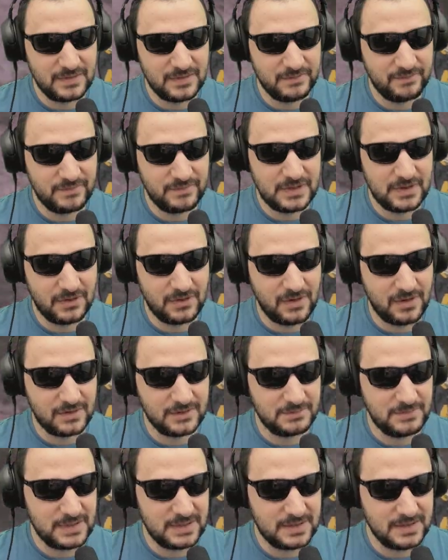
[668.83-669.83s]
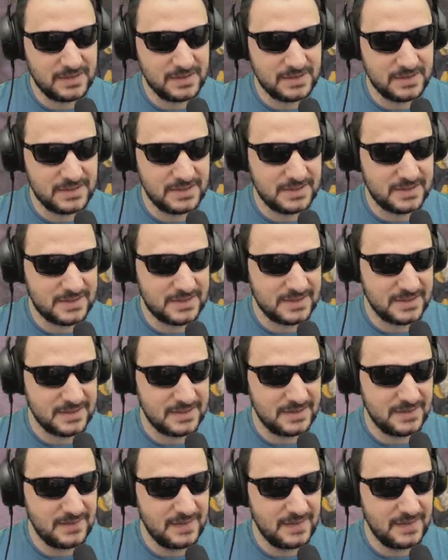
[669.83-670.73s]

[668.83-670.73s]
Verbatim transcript: video card because it's, uh,